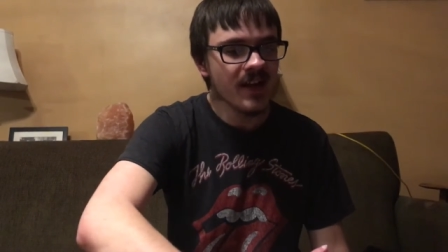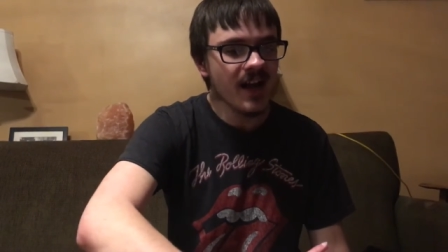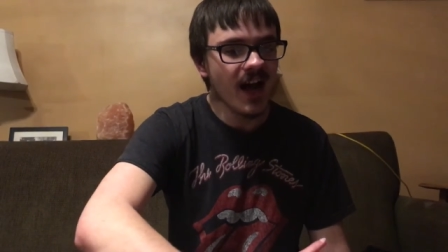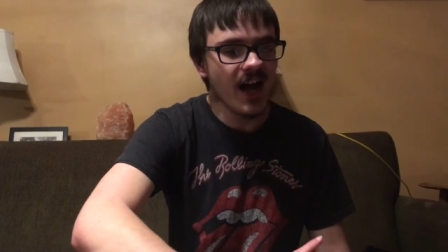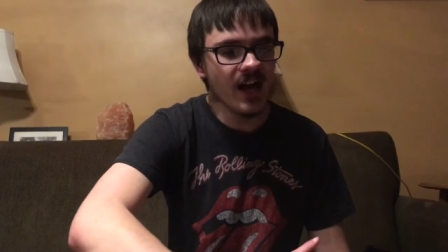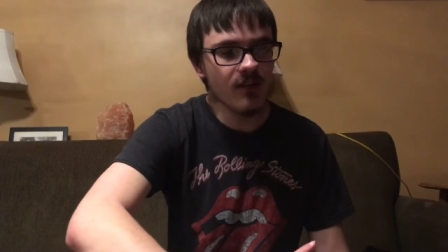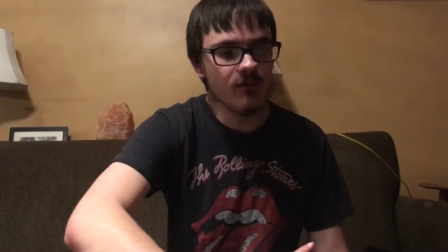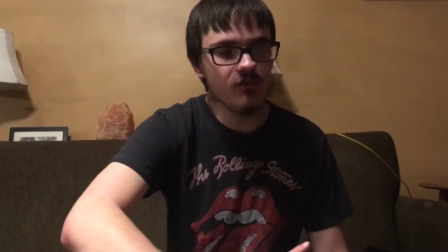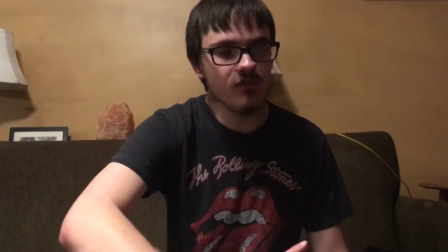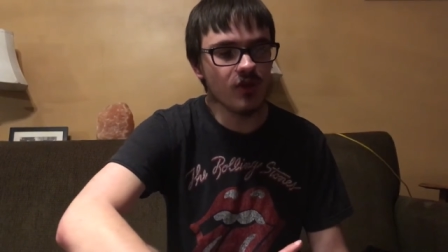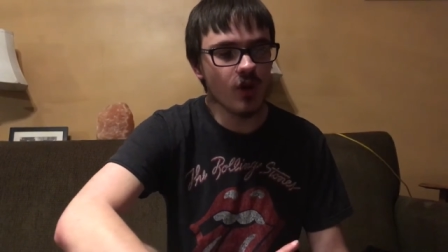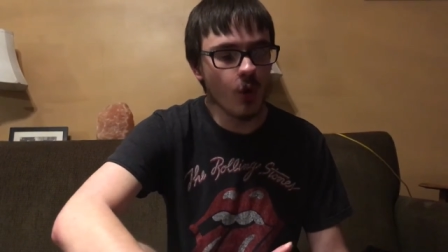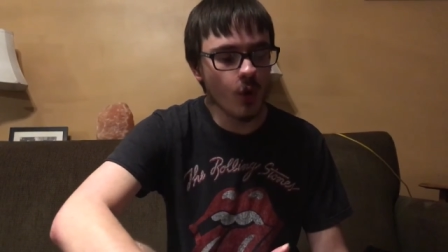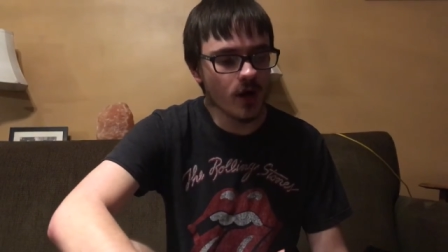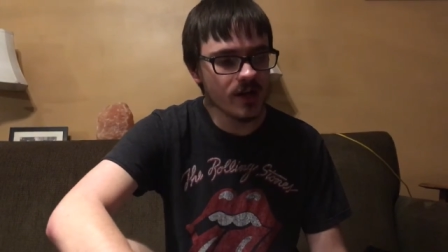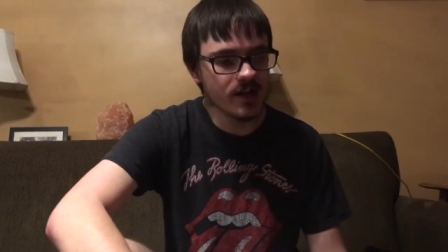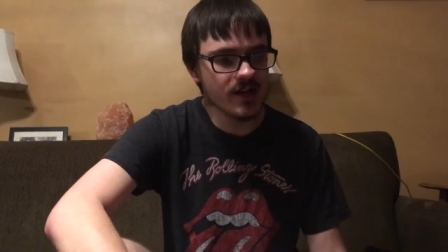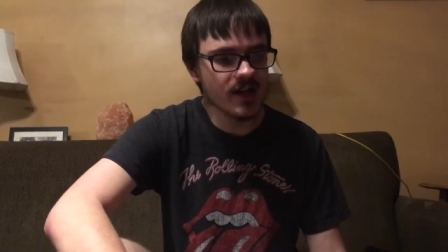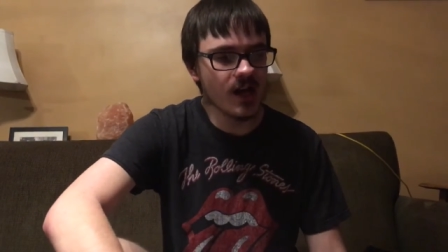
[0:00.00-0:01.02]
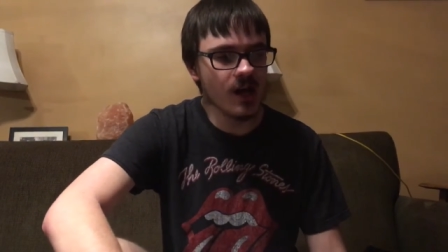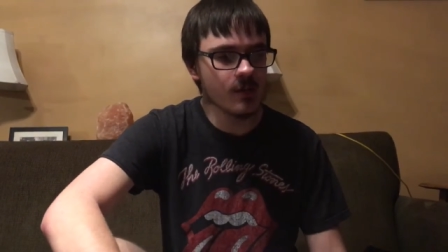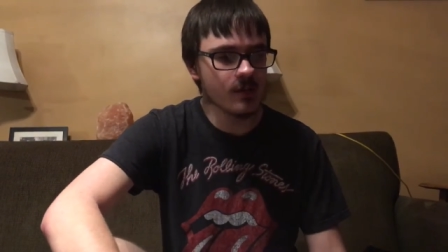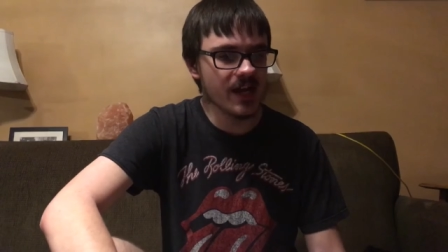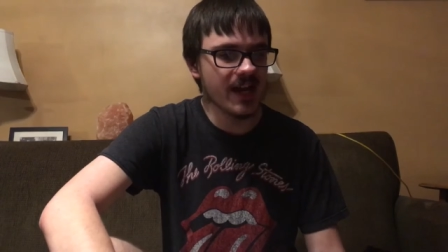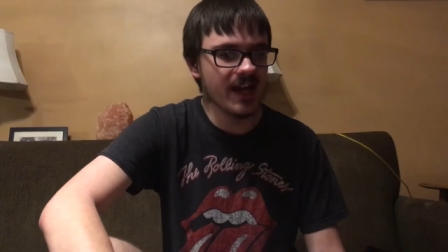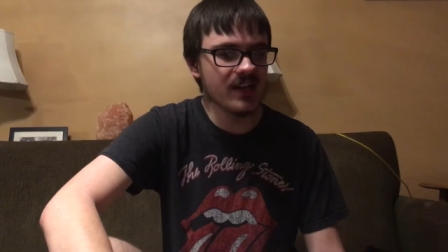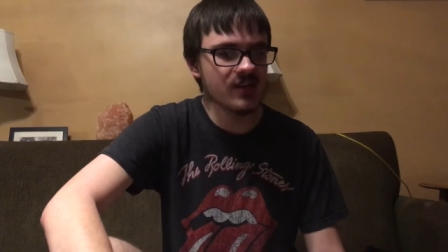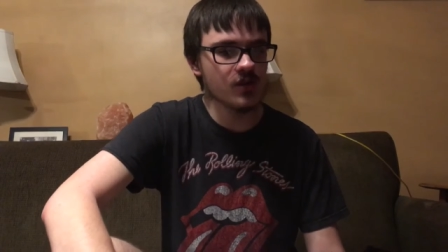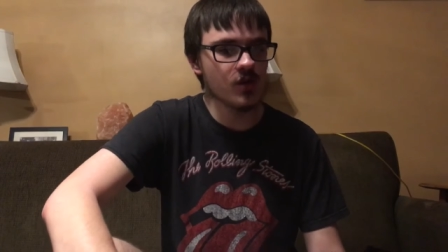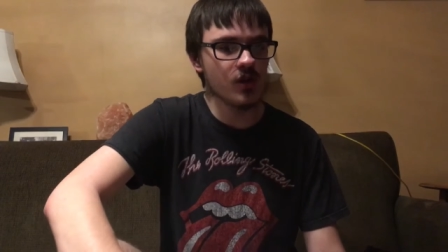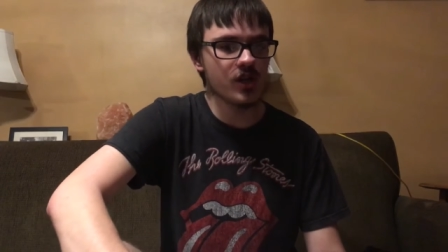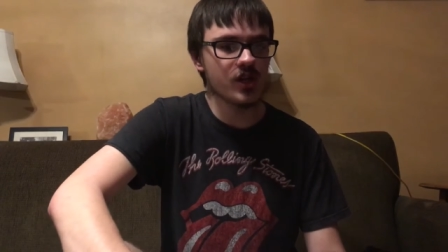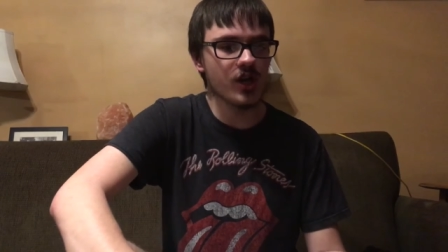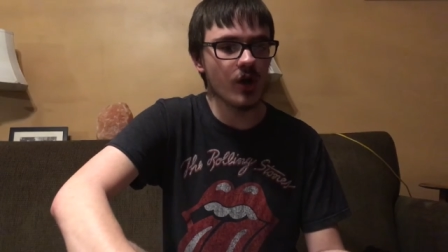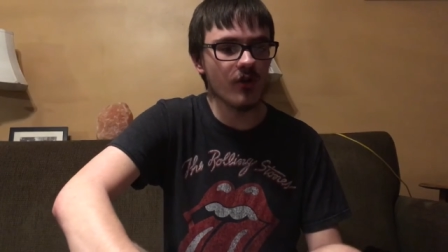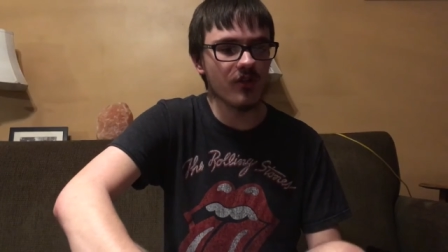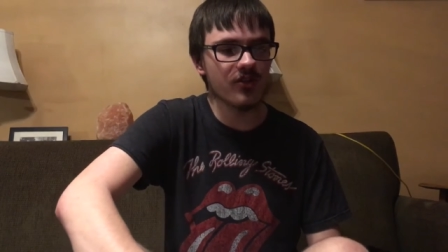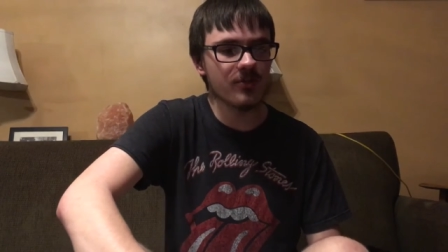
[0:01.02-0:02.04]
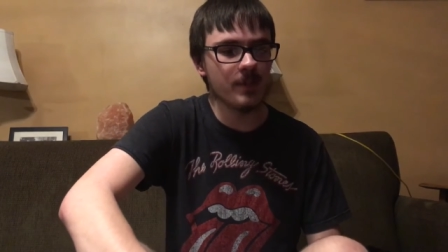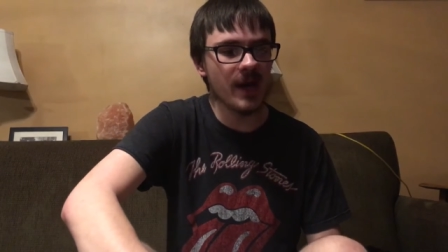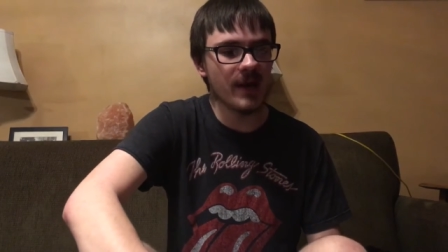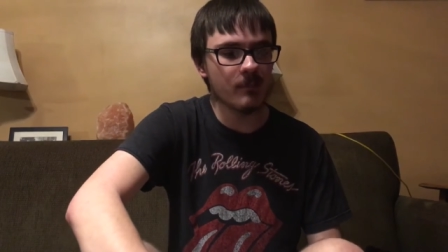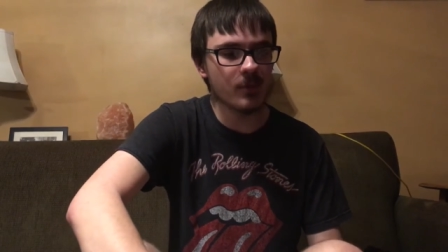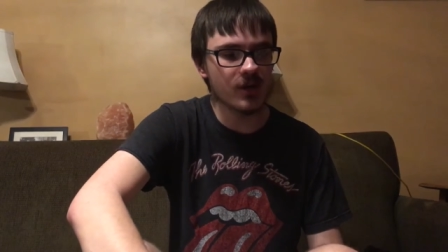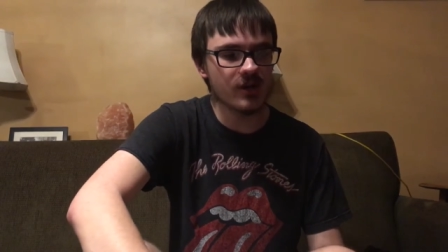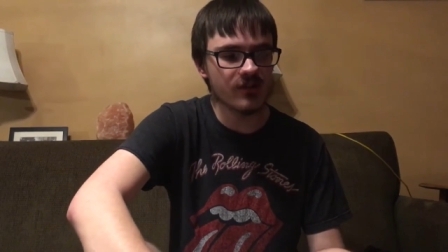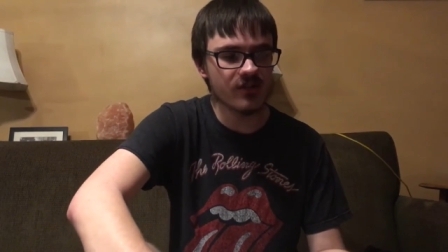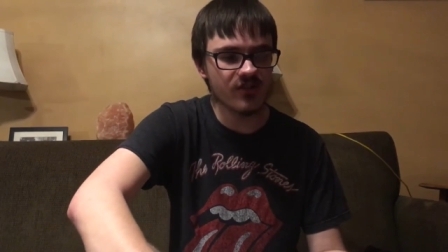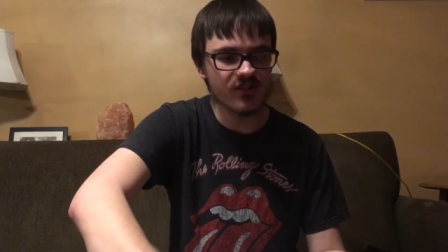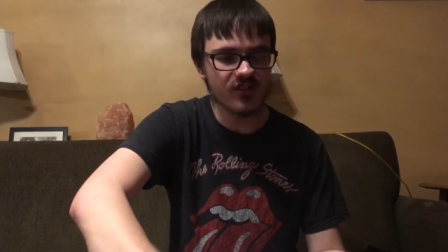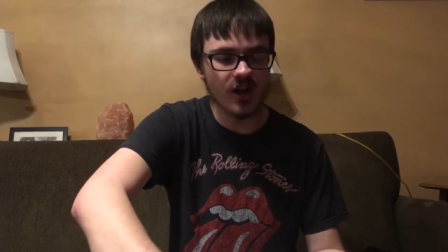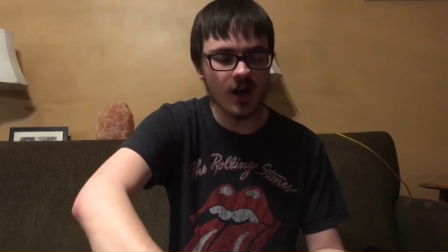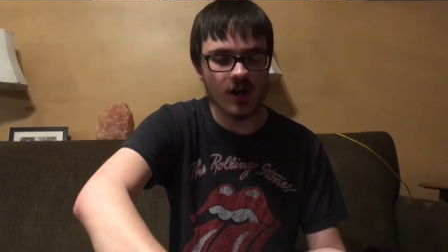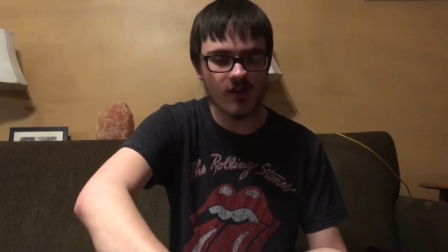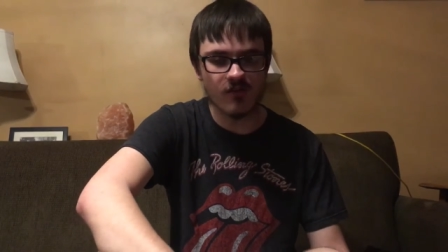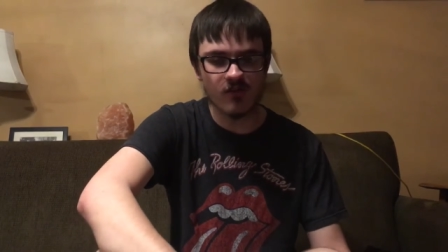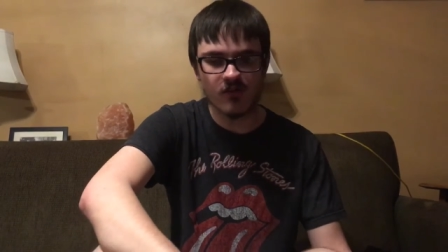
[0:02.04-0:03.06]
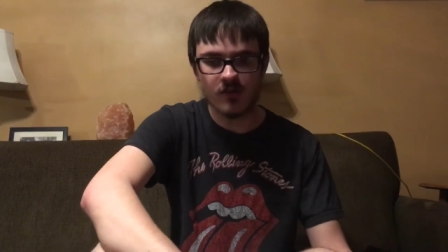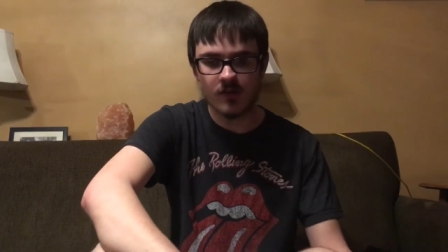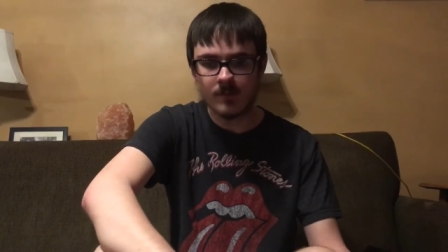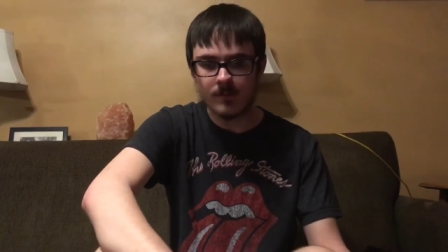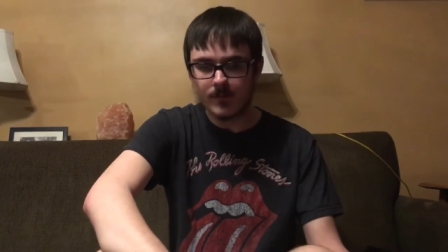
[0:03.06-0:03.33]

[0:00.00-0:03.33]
I have no idea how I'm going to handle ghost pepper and stuff.